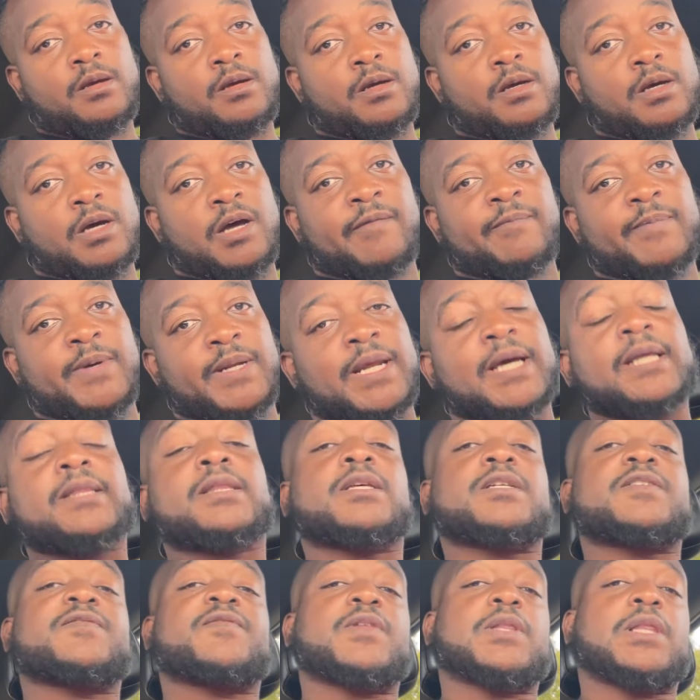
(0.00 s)
I've been at
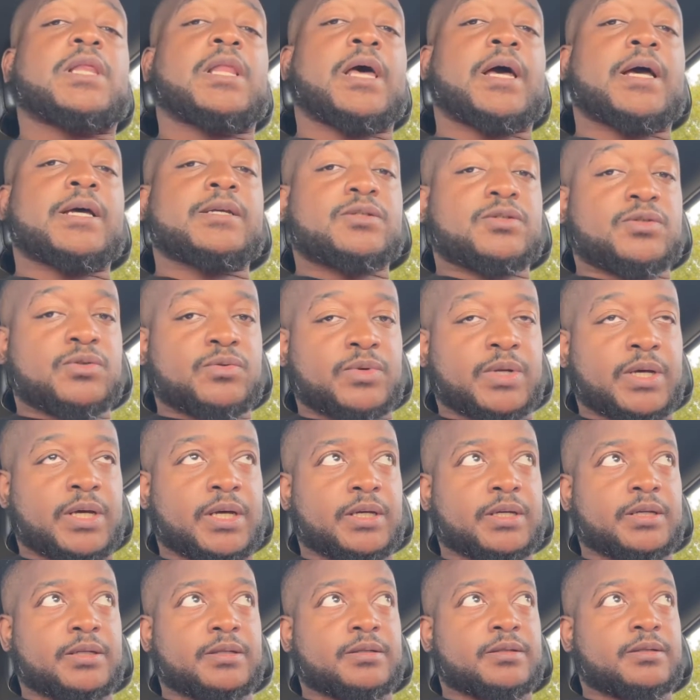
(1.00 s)
this for the last 2
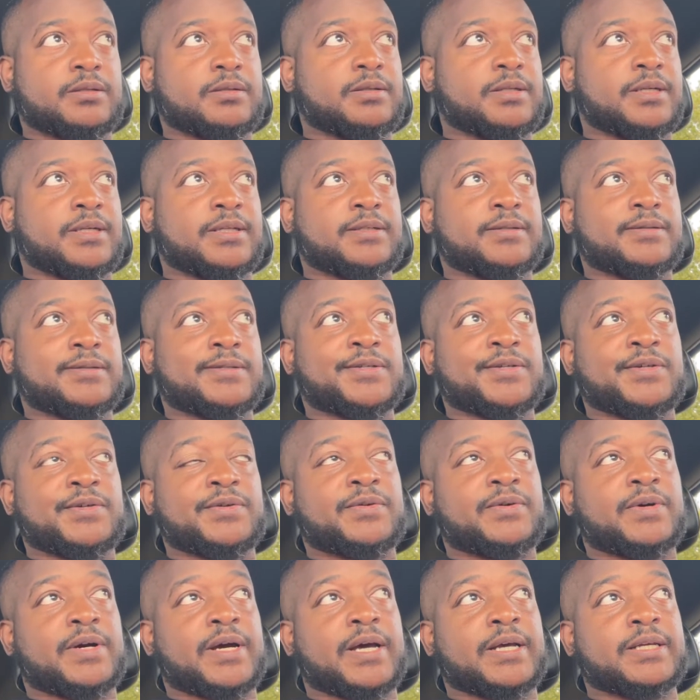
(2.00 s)
days. It
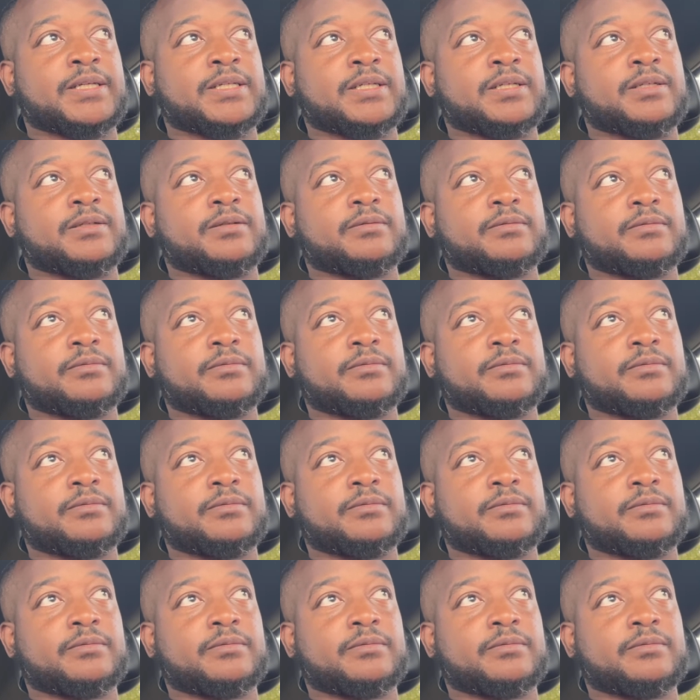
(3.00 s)
still hasn't